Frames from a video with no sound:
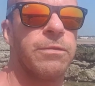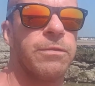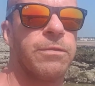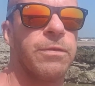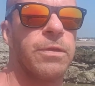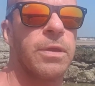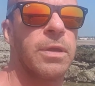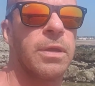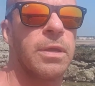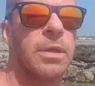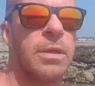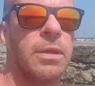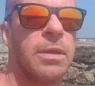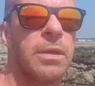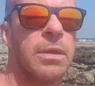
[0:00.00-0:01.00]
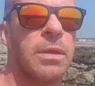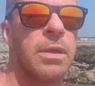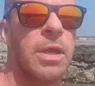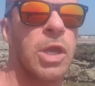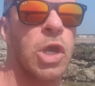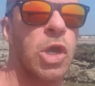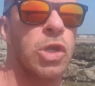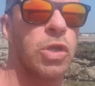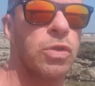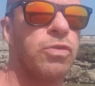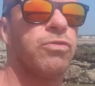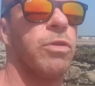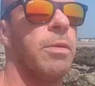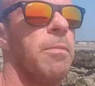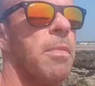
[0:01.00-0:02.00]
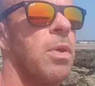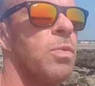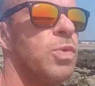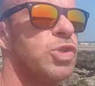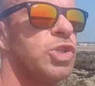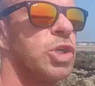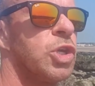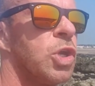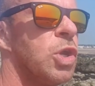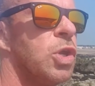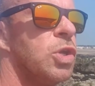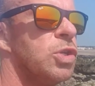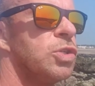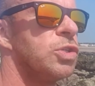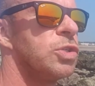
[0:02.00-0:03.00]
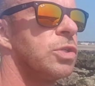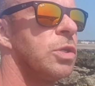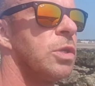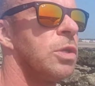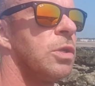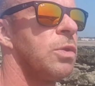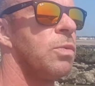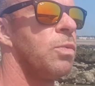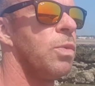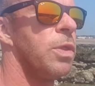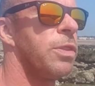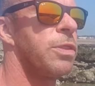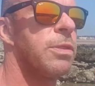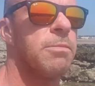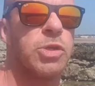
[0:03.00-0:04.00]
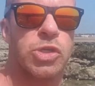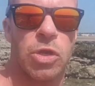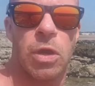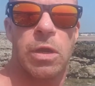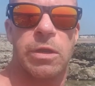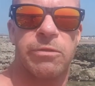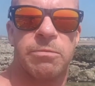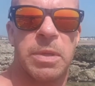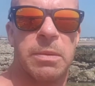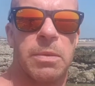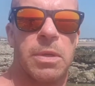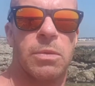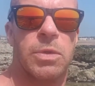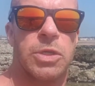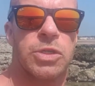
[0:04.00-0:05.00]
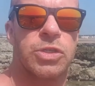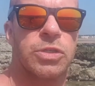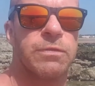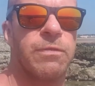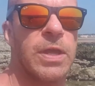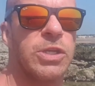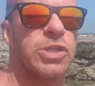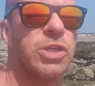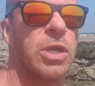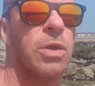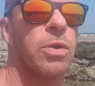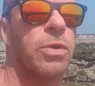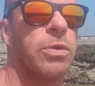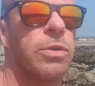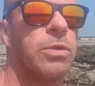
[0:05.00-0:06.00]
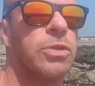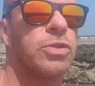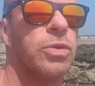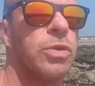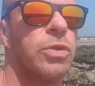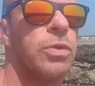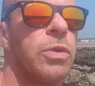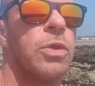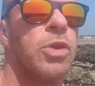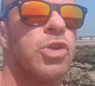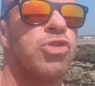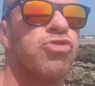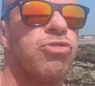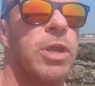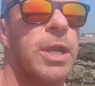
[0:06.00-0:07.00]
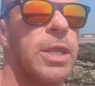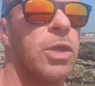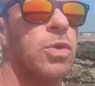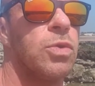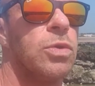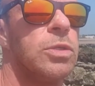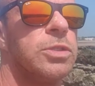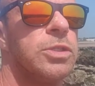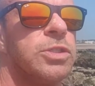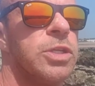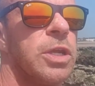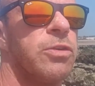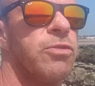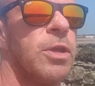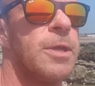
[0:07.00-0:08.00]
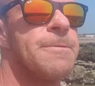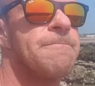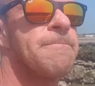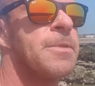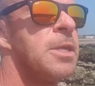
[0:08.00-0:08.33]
of conundrum which occurs with the majority of people which venture on sort of training goals, etc.